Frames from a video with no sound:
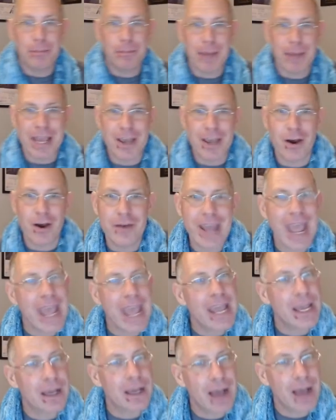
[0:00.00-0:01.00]
own.
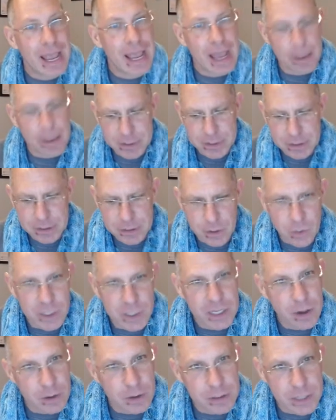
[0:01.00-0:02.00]
Hey, I happen to know a
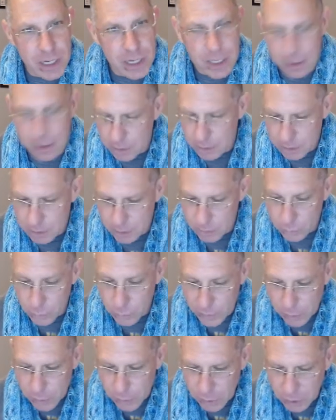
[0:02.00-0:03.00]
yarn dyer
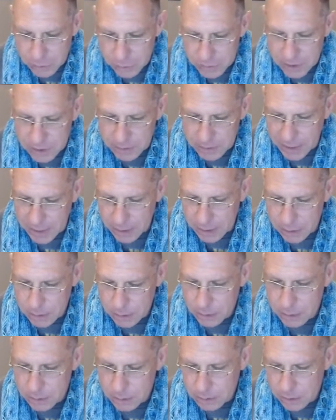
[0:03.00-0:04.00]
real close to me.
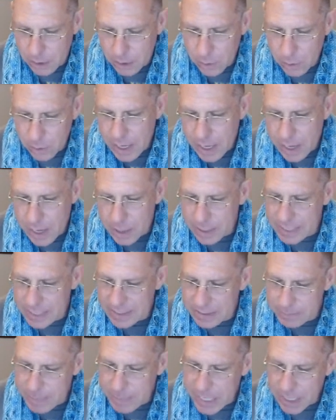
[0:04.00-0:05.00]
Oh yeah, it's
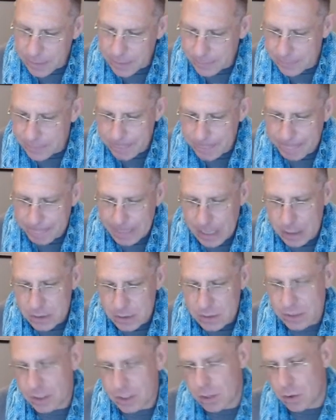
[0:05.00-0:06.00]
me.
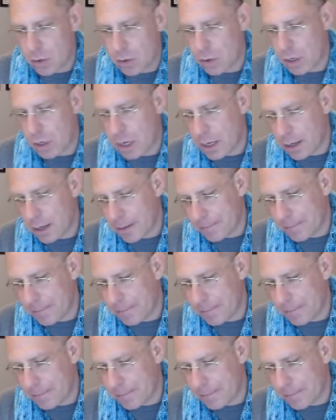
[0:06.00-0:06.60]
So um,